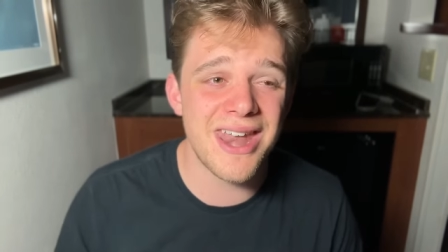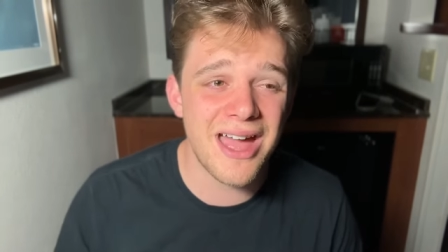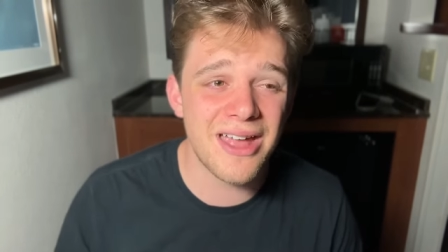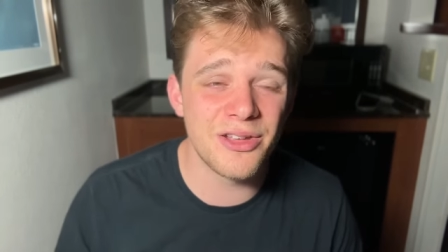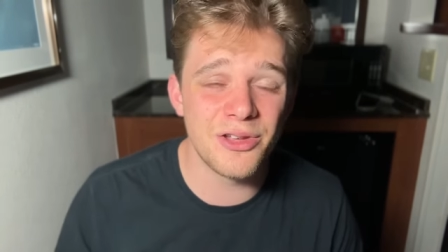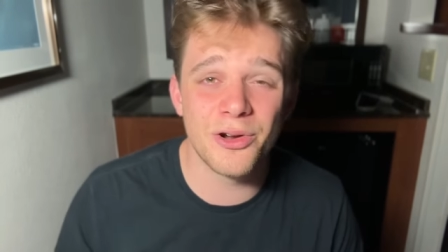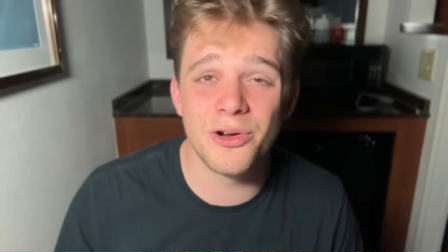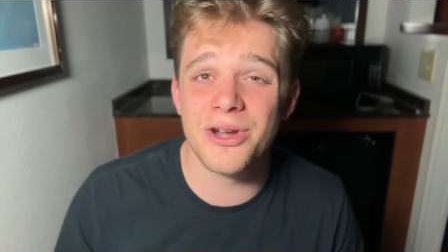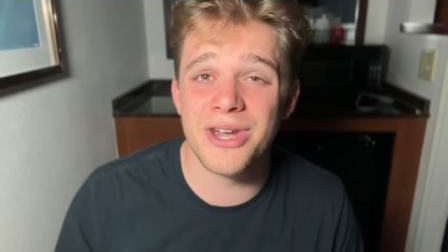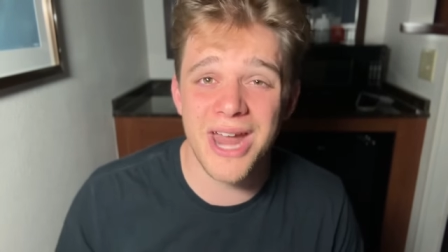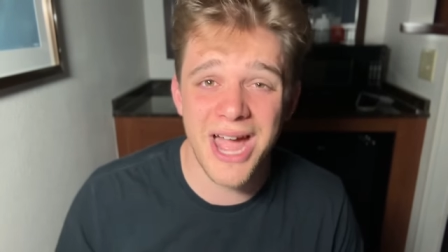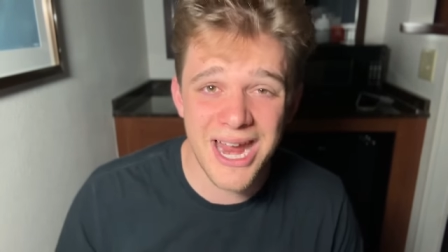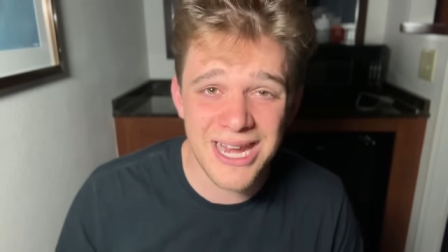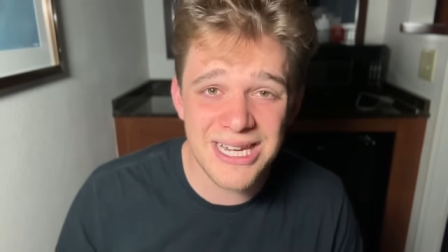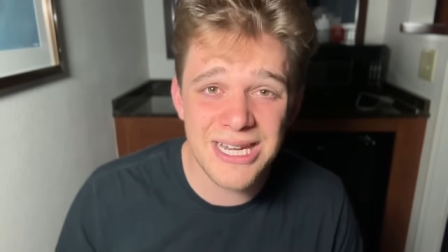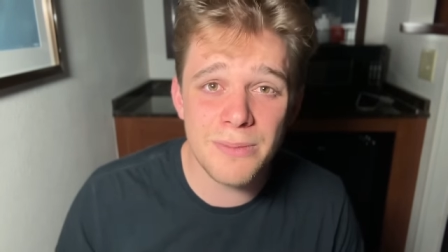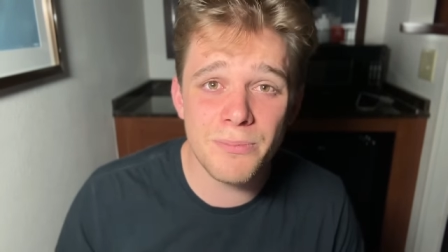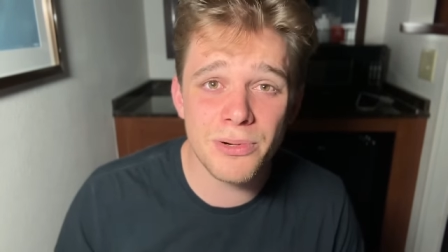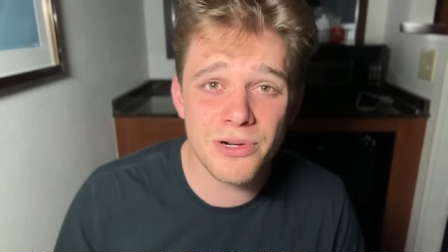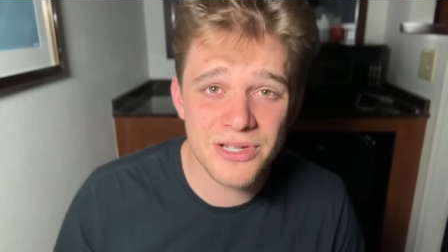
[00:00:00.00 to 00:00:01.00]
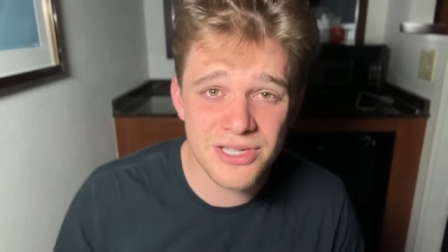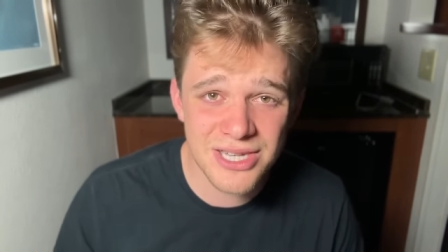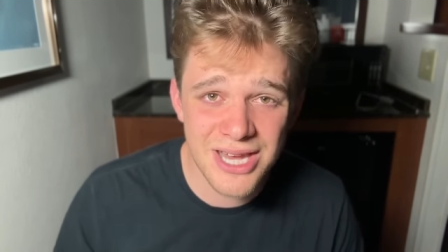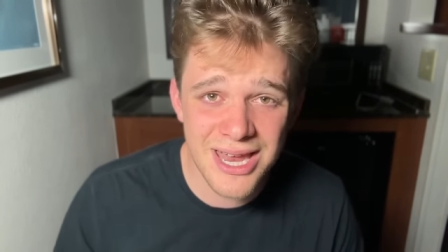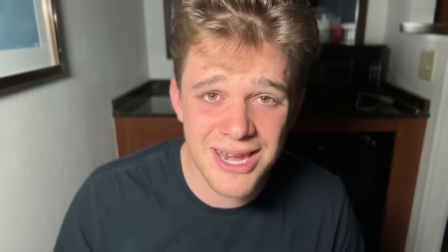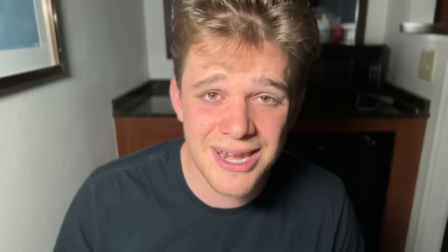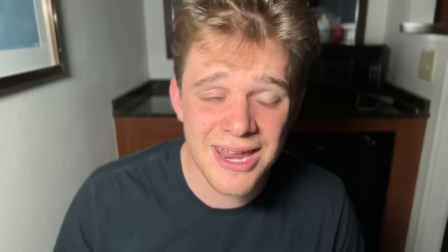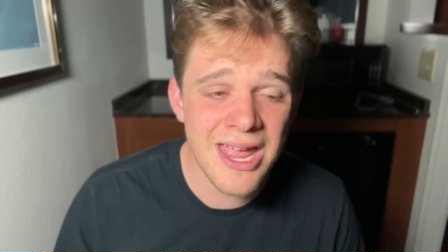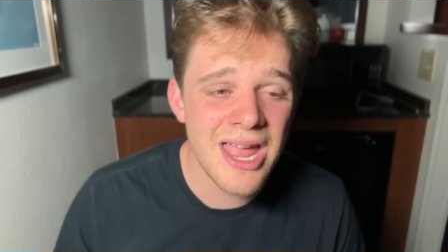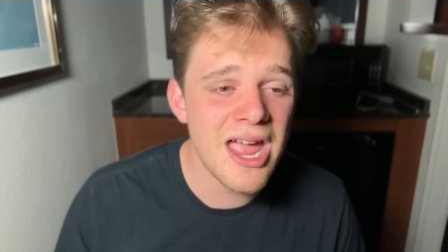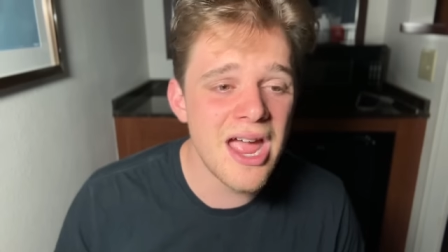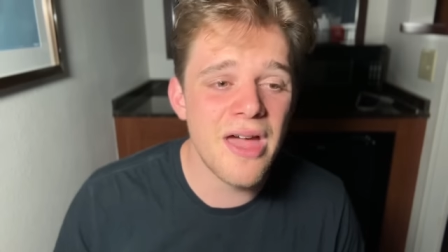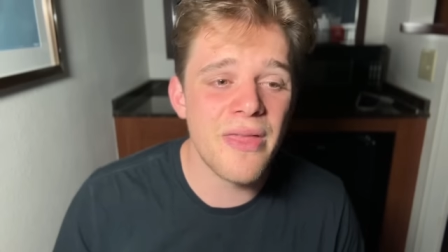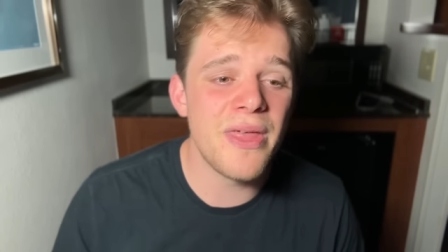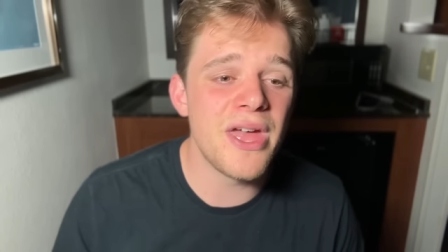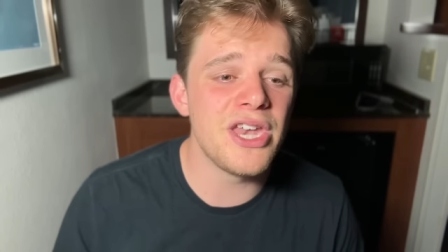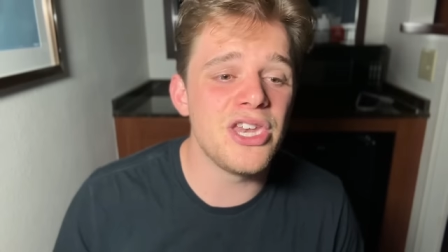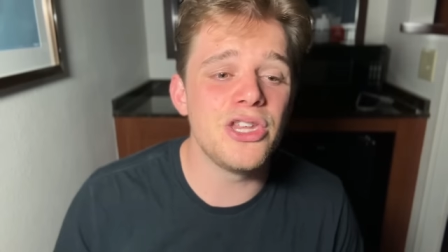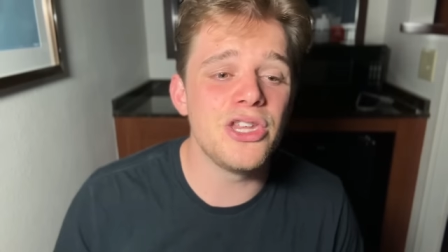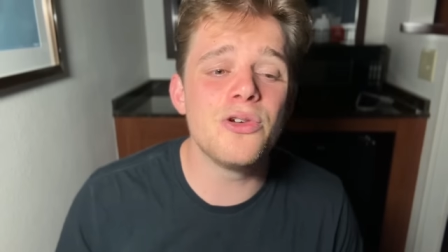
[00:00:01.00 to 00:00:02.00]
your ninety percent
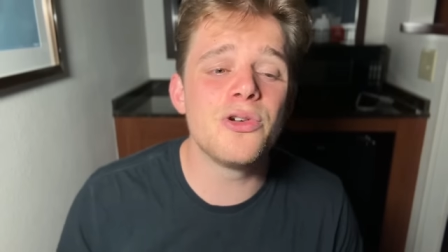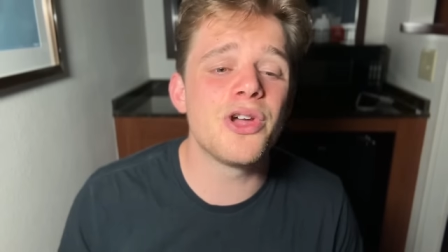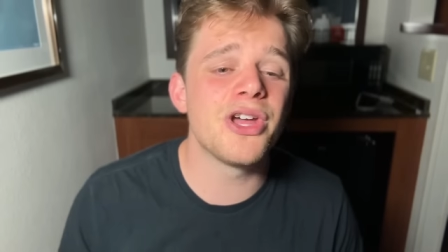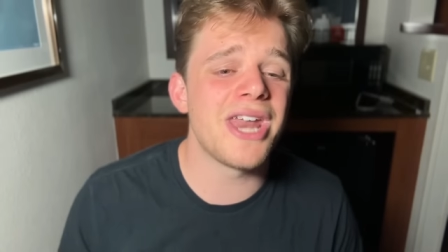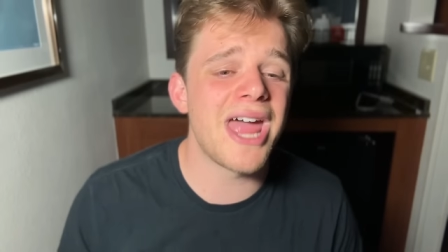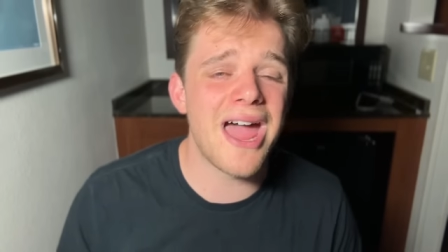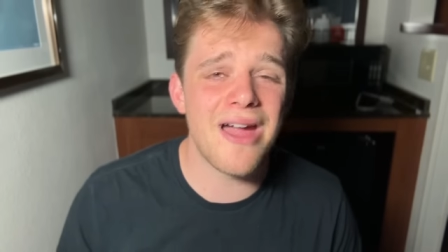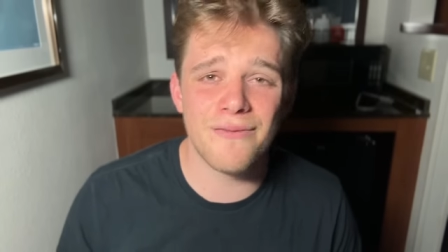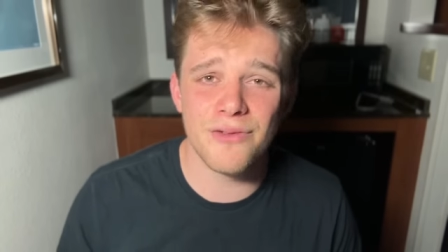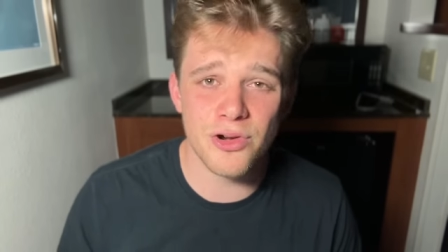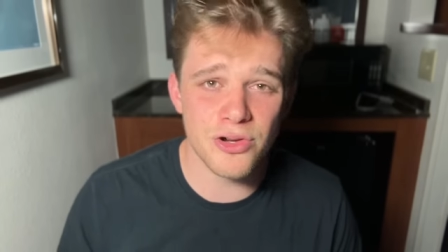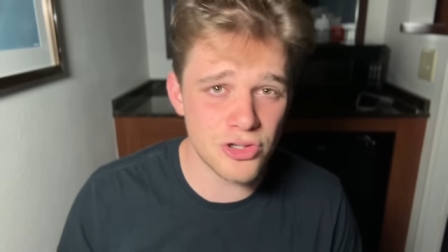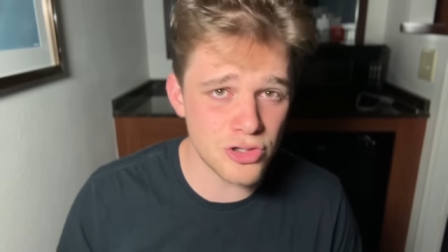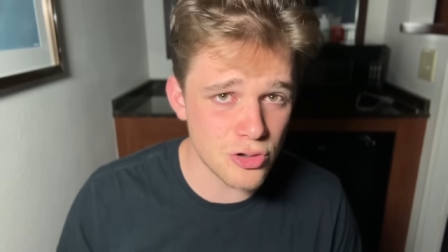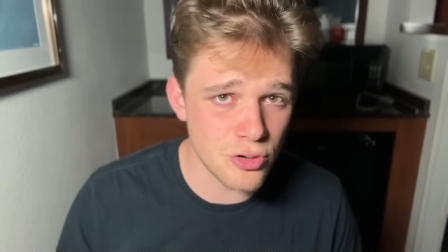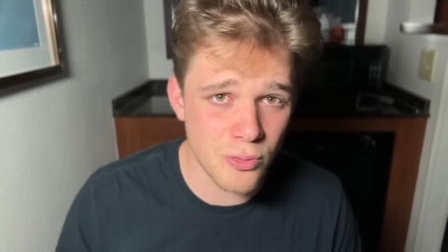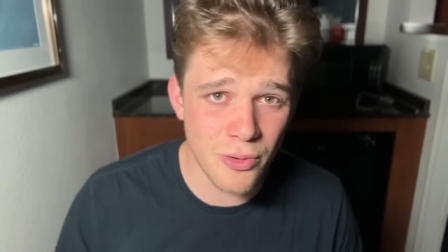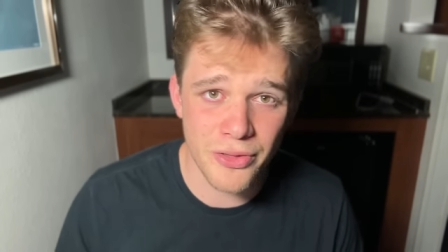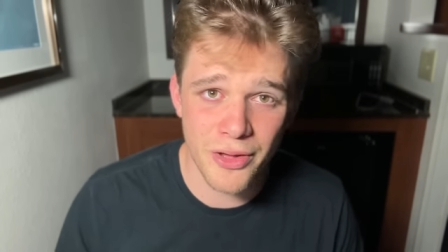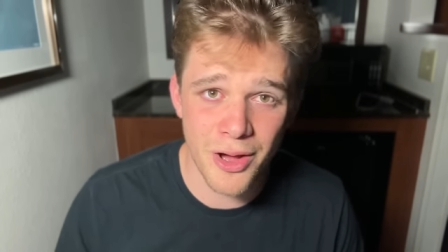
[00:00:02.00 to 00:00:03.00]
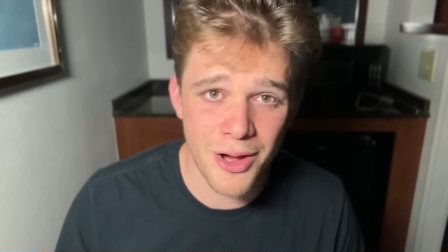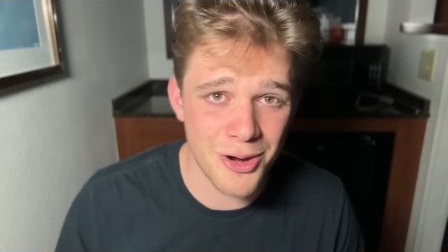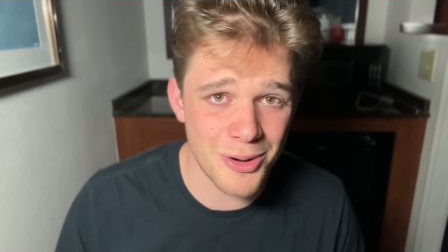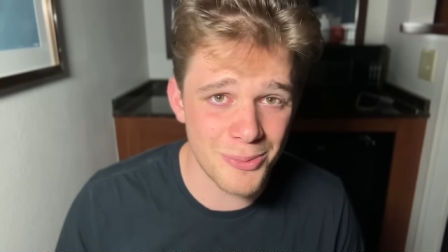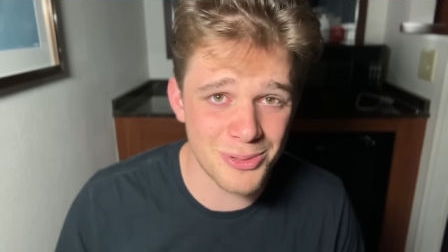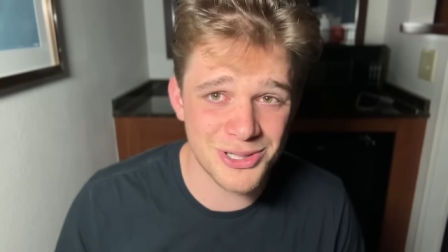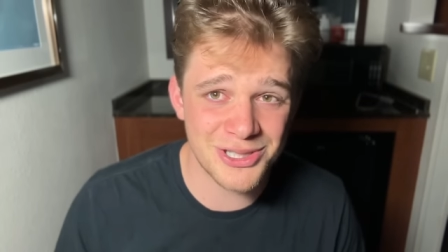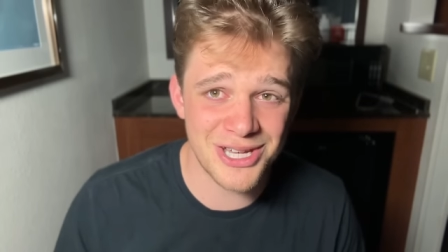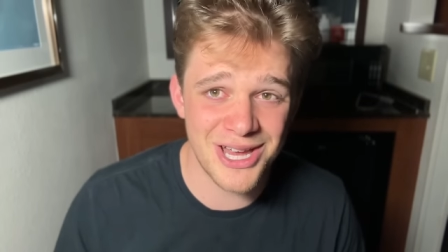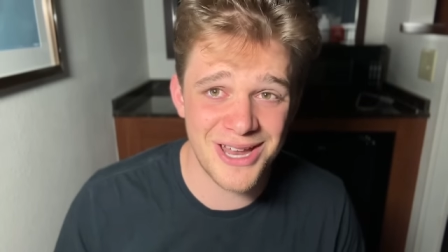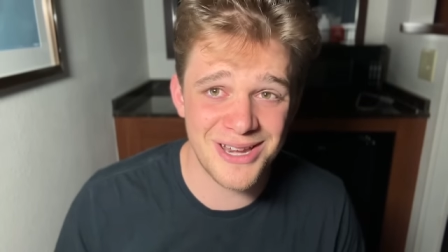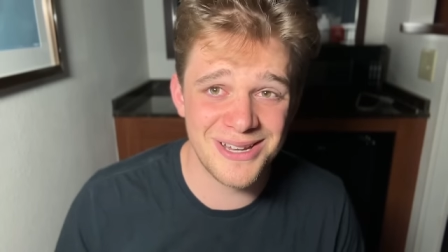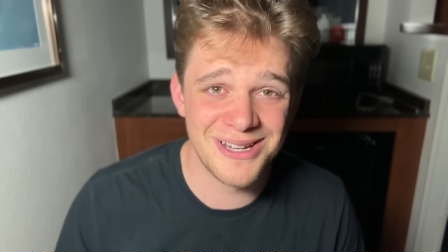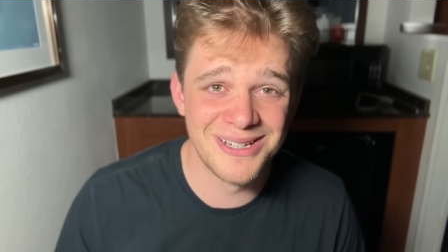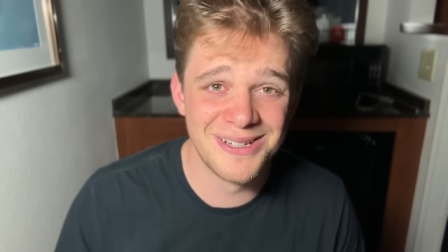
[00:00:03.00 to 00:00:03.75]
than you could ever do with one hundred percent.